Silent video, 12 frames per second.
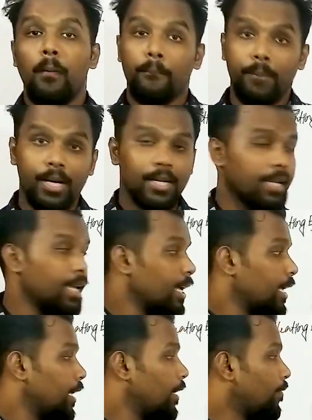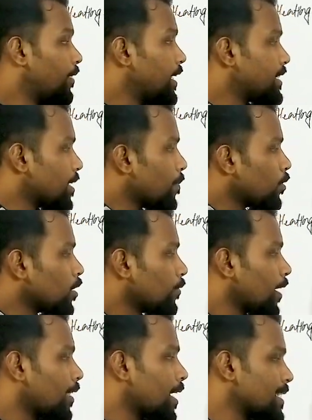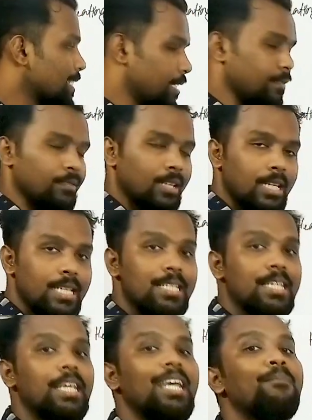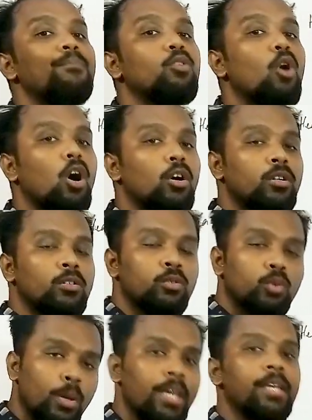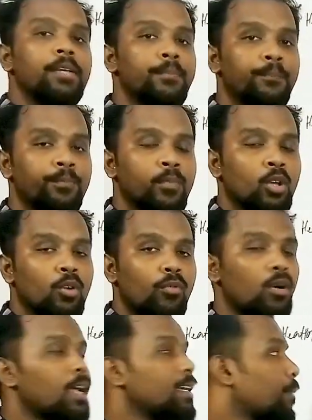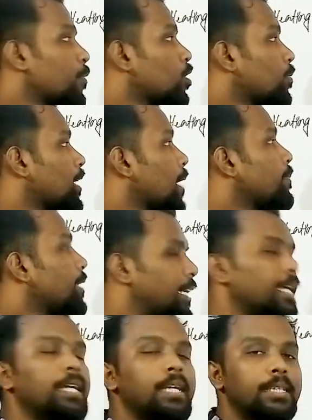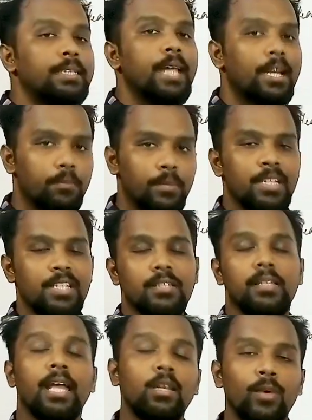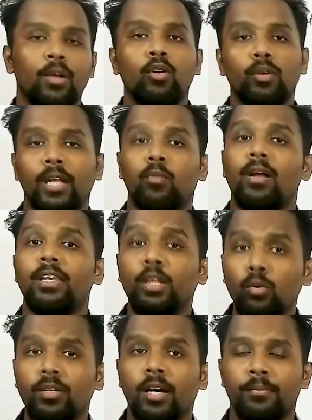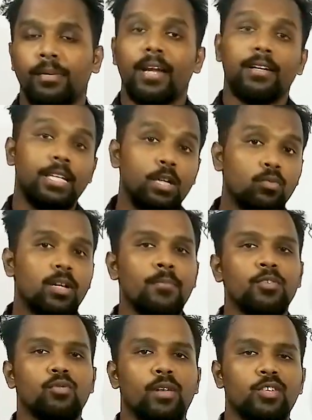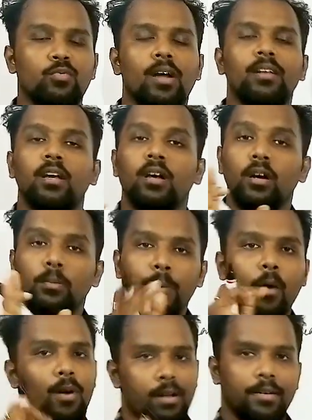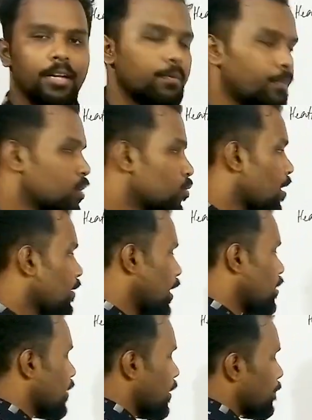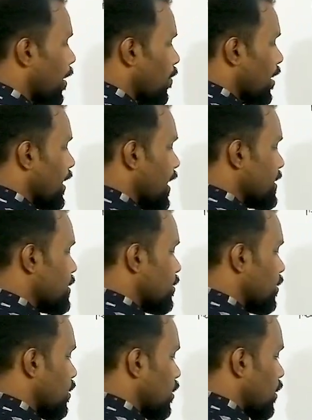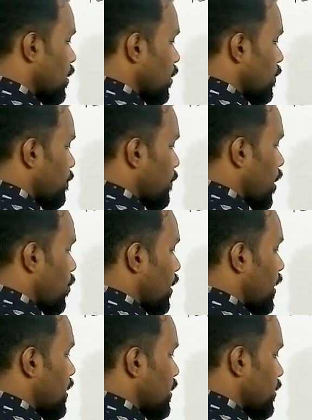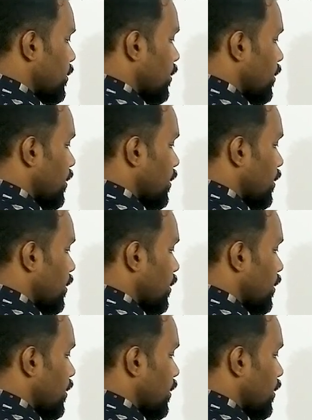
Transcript: But if this amount of energy is keep on doing for an amount of time t, that means then we are going to get one new term. That new term is known as what? Power. That means what? You can write power as power